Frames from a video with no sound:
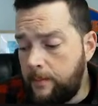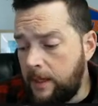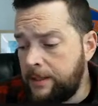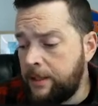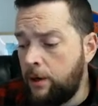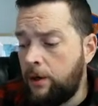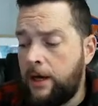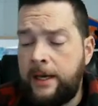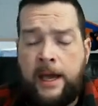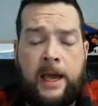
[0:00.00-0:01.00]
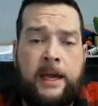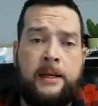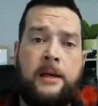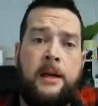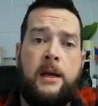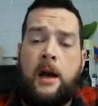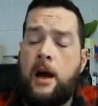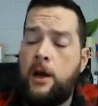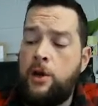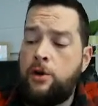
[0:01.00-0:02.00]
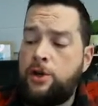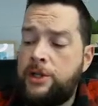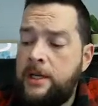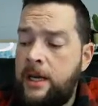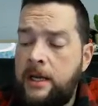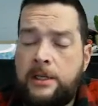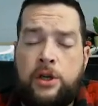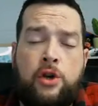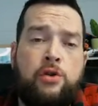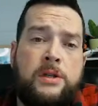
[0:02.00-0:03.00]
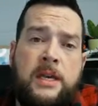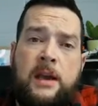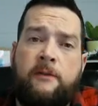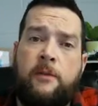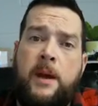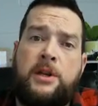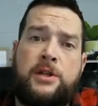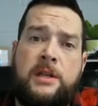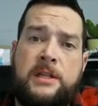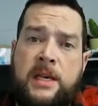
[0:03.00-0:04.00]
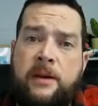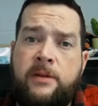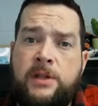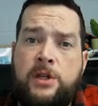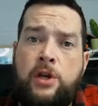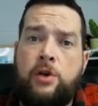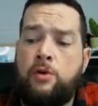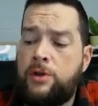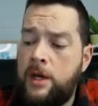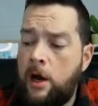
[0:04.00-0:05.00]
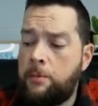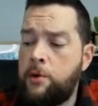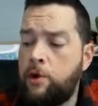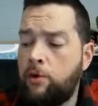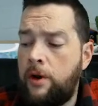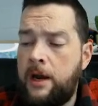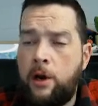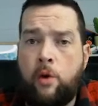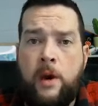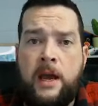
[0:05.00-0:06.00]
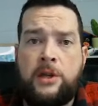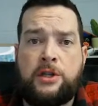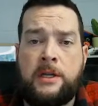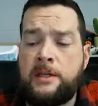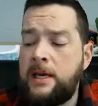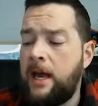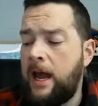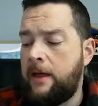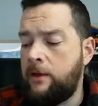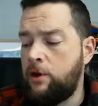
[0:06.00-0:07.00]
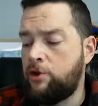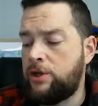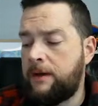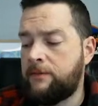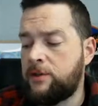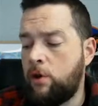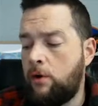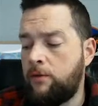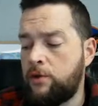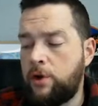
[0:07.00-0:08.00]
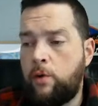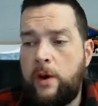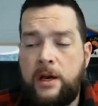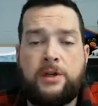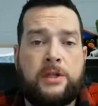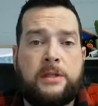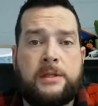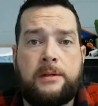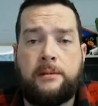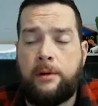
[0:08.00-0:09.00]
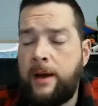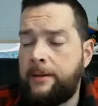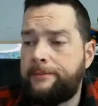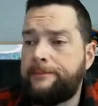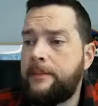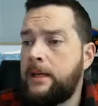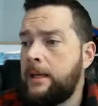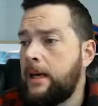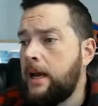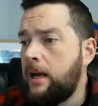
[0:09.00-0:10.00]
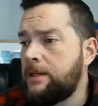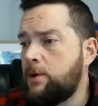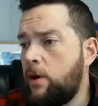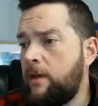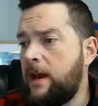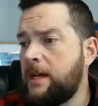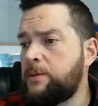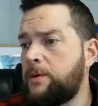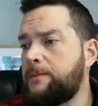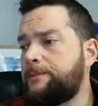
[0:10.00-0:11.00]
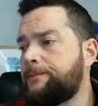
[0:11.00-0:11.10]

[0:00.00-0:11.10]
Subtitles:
So again, you're just needing to use the information that's given to you to help you create equations, and then you just have to solve those equations, all right? Let's go on to the next one.